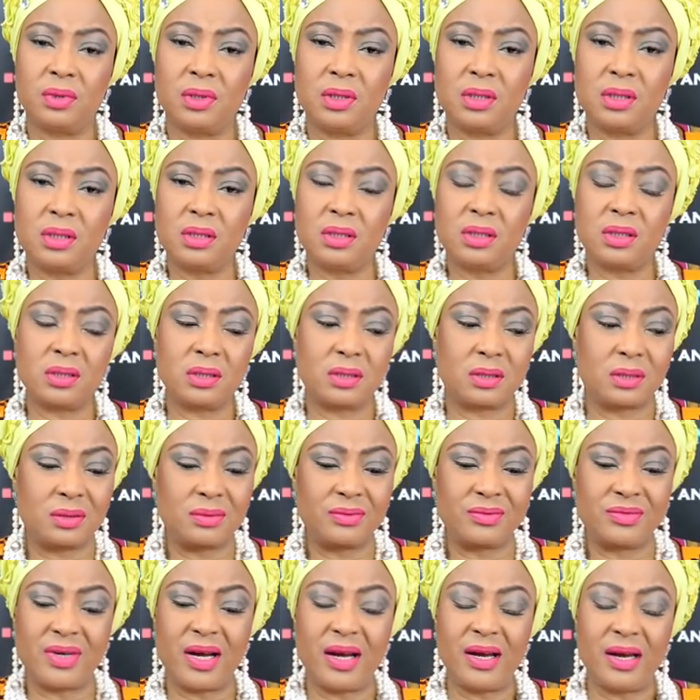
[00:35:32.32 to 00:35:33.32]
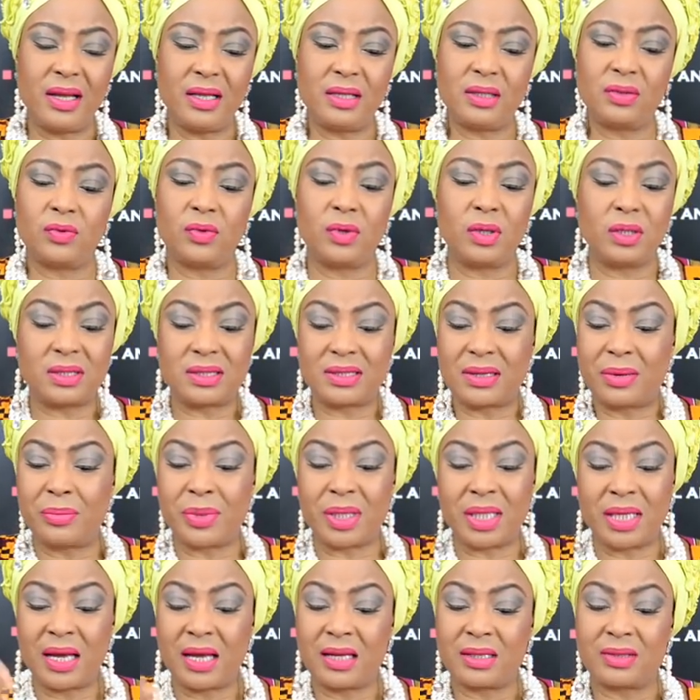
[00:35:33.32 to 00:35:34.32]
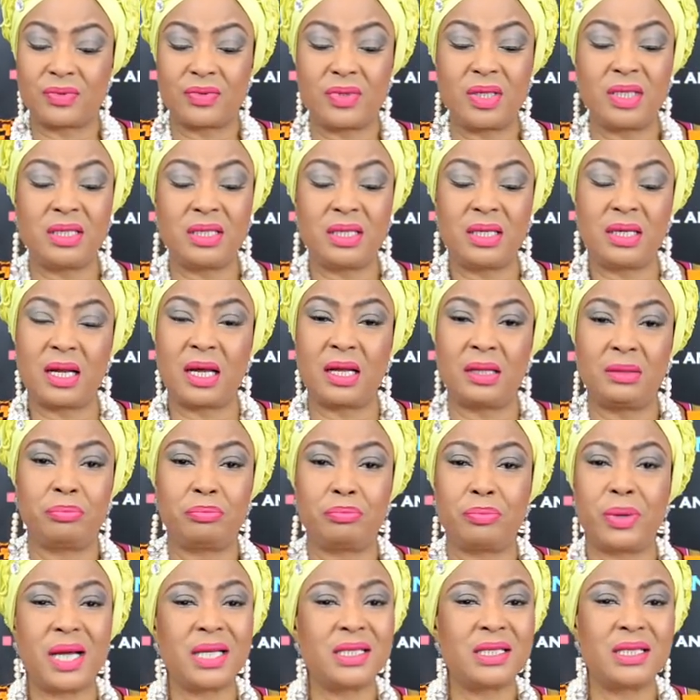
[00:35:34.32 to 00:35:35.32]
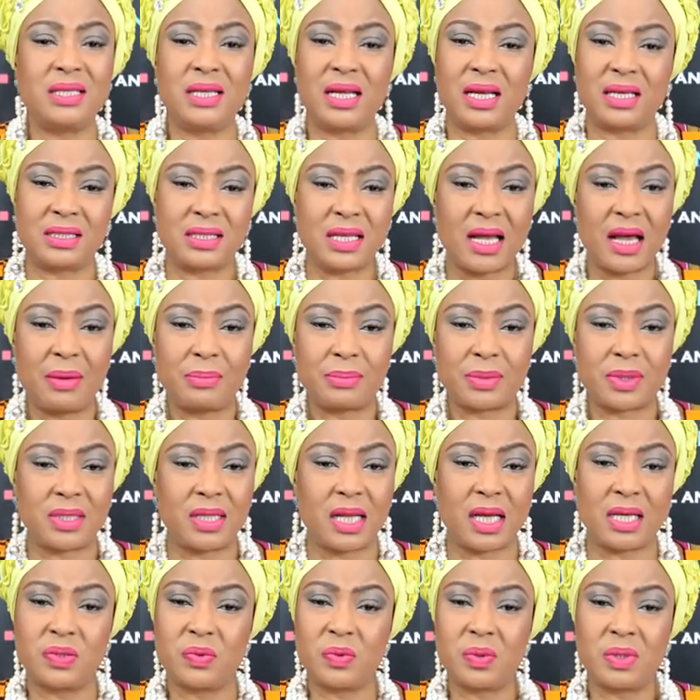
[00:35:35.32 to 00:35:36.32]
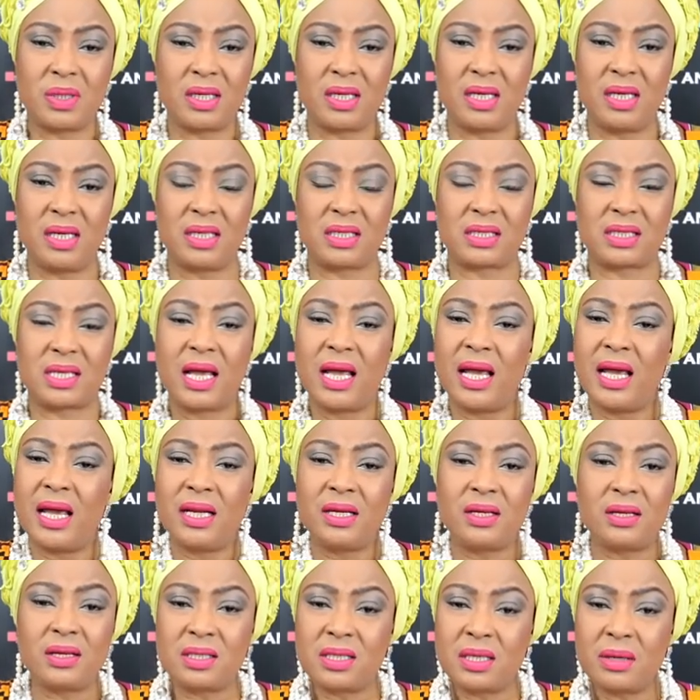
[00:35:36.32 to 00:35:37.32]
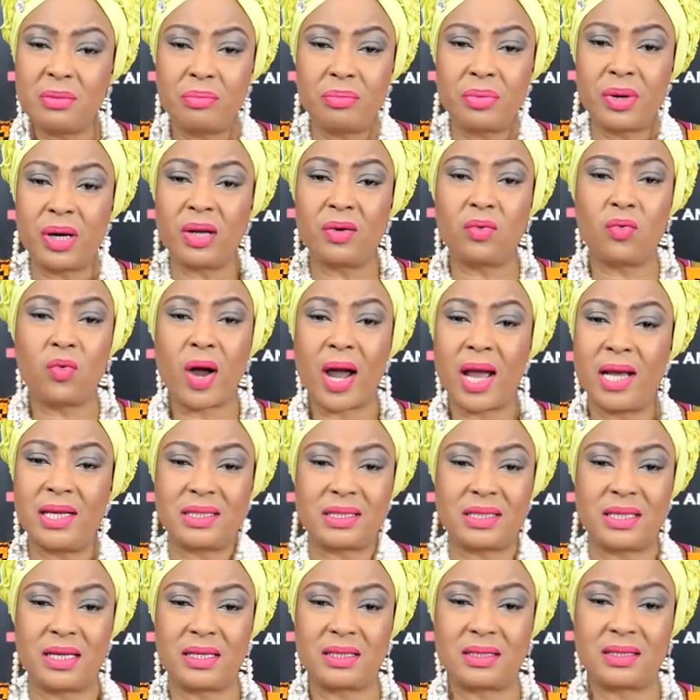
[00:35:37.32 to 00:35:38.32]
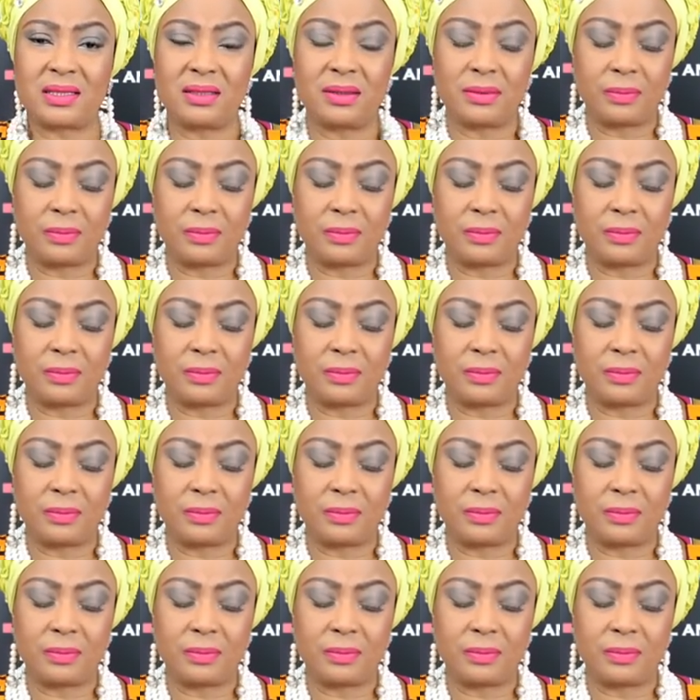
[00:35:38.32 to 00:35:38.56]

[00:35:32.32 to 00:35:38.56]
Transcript: It's just reading what somebody has written and passing exams. That's what it is doesn't bring wiseness.